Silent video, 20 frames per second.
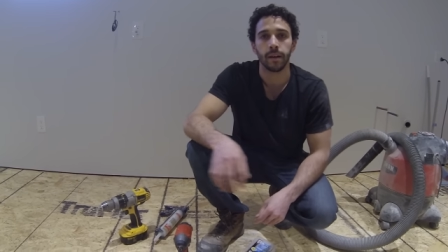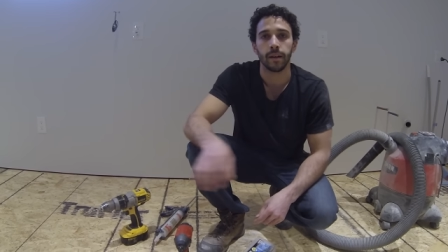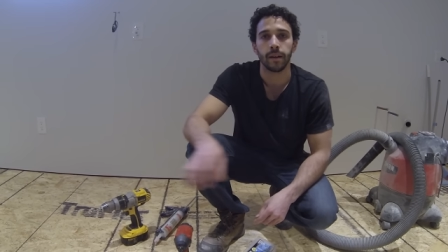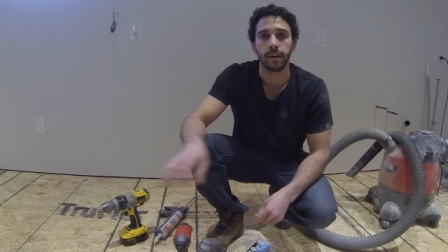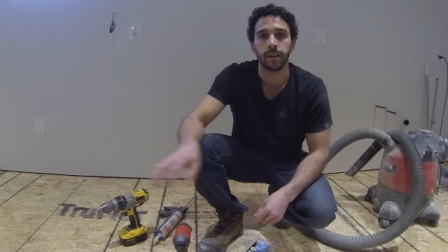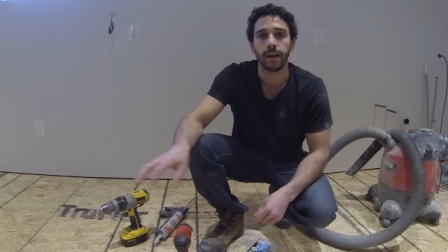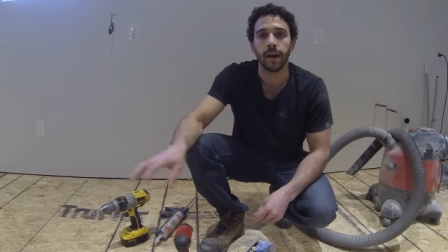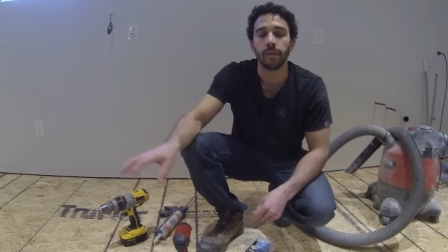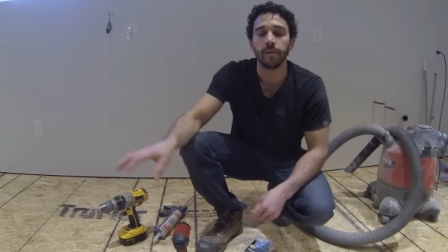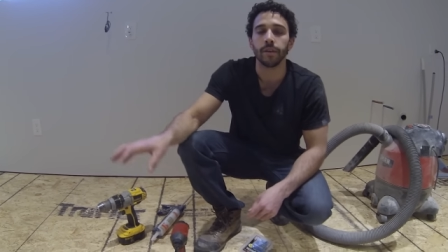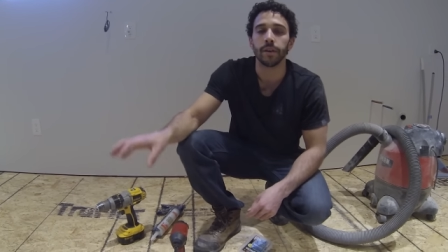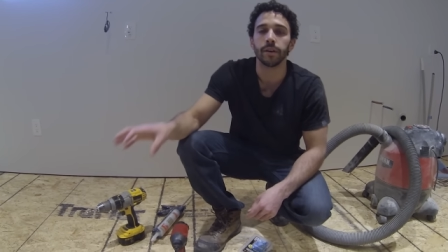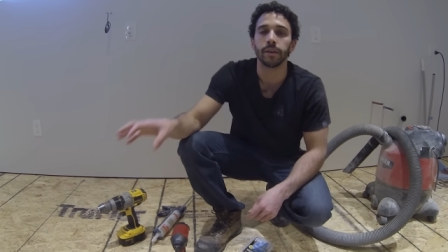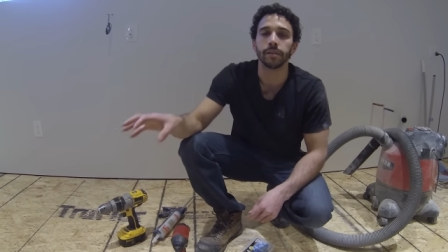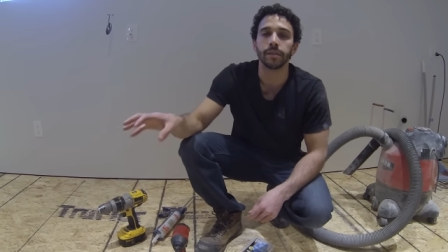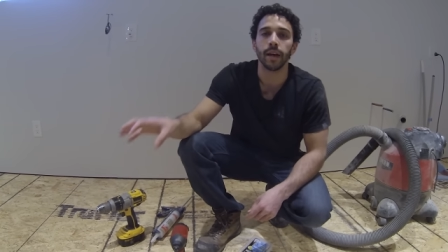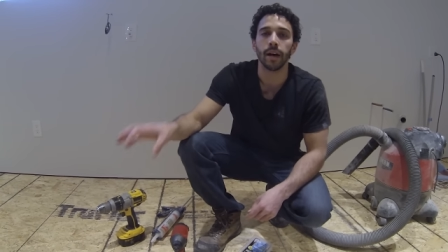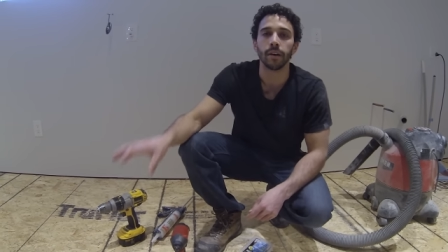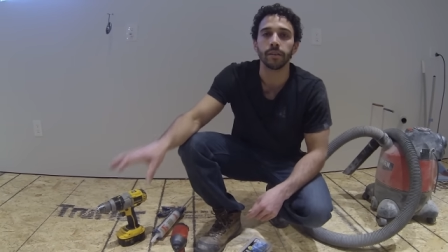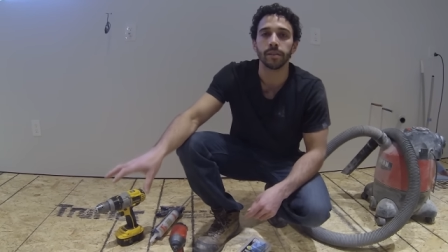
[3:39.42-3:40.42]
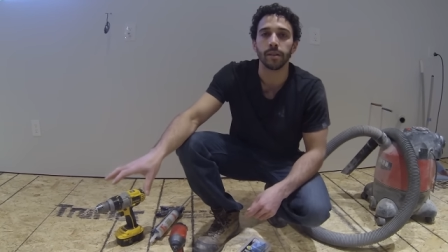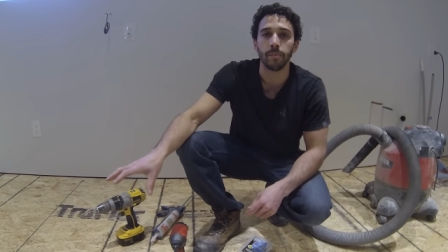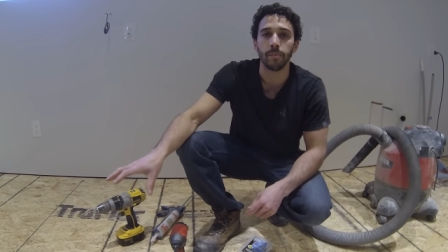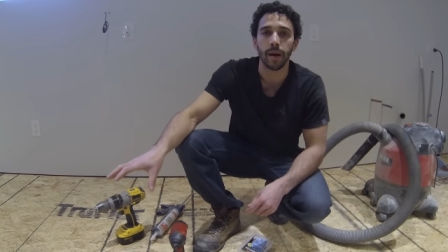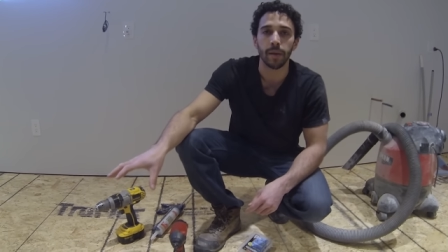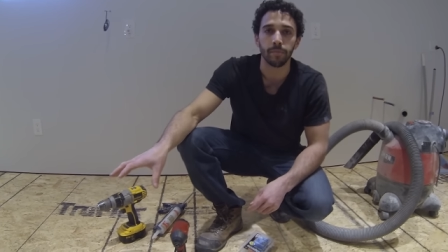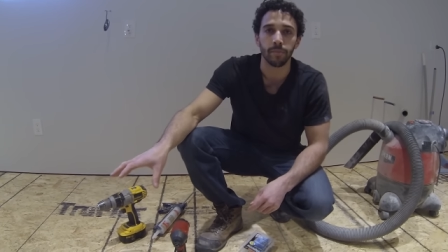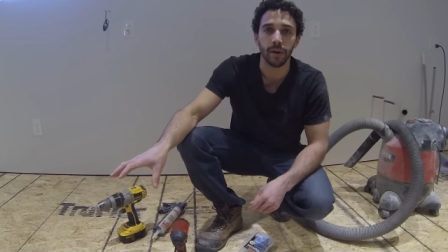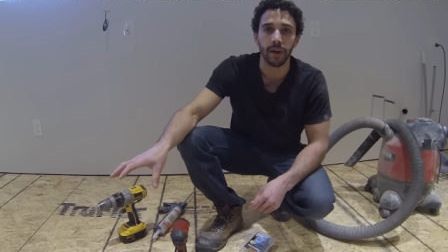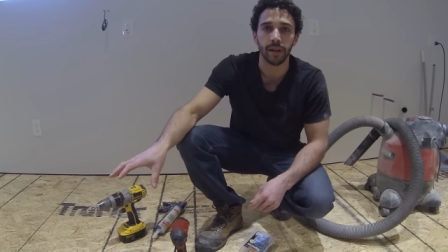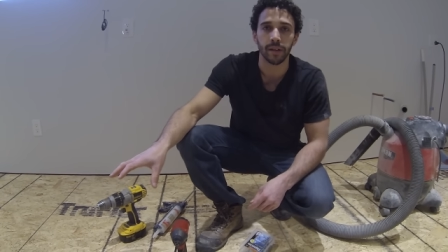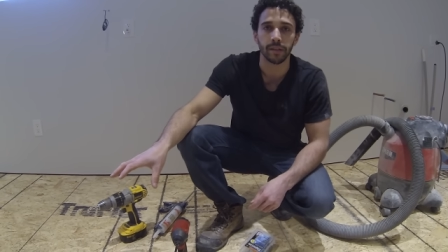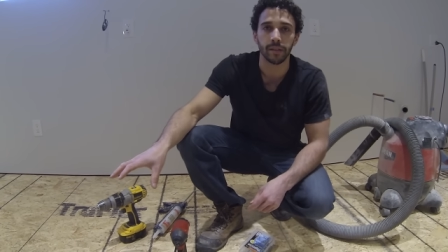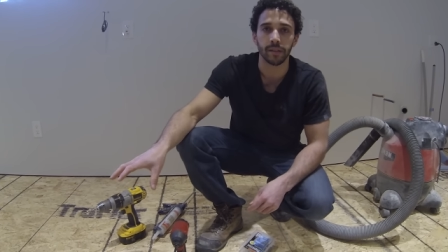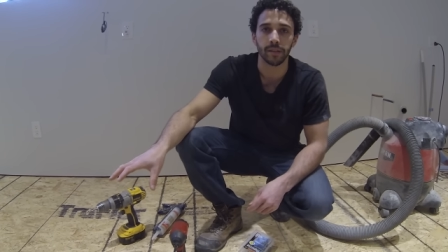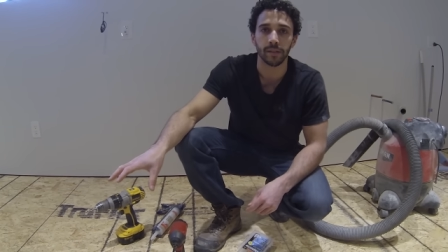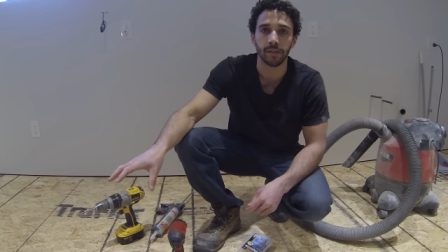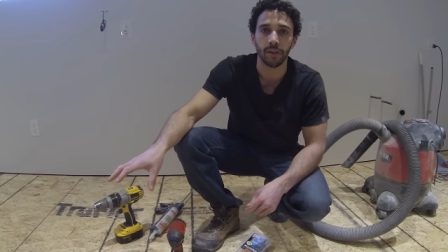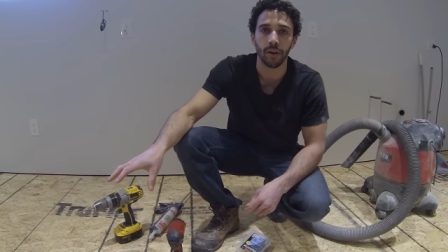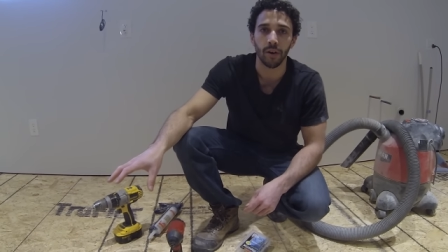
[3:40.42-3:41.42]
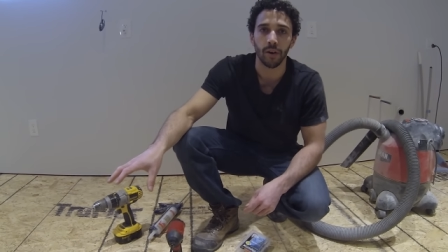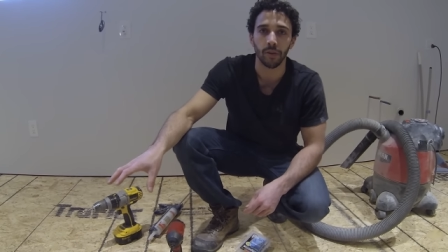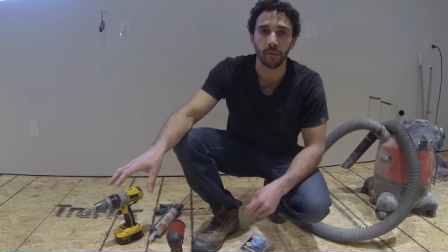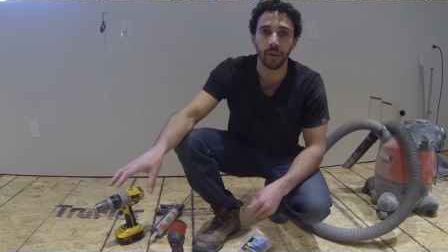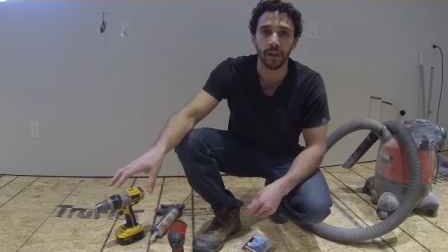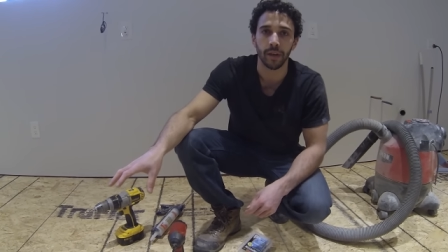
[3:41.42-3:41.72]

Now that our Delta membrane is installed,